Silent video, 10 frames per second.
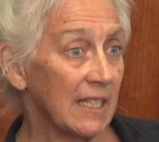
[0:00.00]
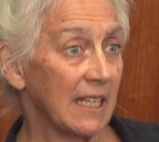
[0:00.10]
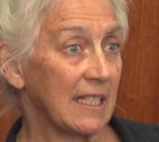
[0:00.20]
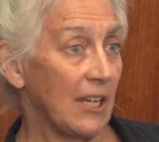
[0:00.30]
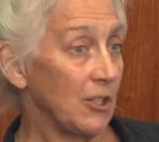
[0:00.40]

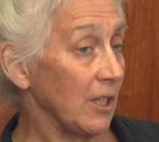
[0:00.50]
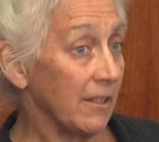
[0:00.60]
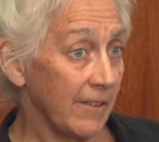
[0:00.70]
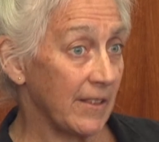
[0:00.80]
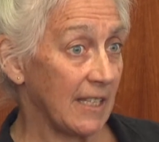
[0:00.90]
6th century, in the
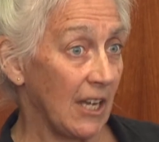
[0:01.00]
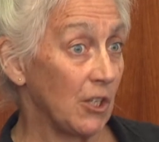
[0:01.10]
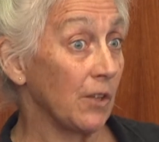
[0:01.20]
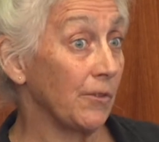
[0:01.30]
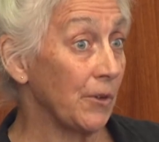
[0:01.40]
5th
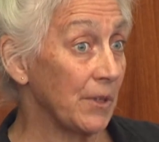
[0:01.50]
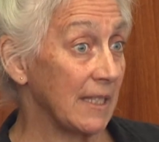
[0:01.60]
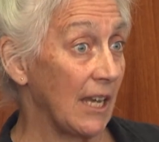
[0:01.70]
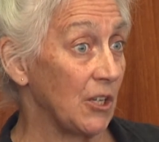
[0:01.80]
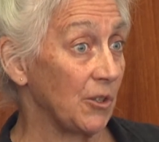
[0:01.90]
century, the 4th
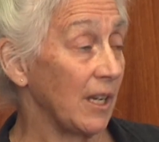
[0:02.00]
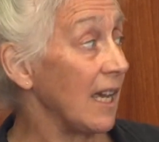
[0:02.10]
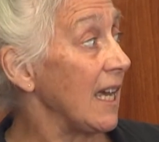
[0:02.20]
century,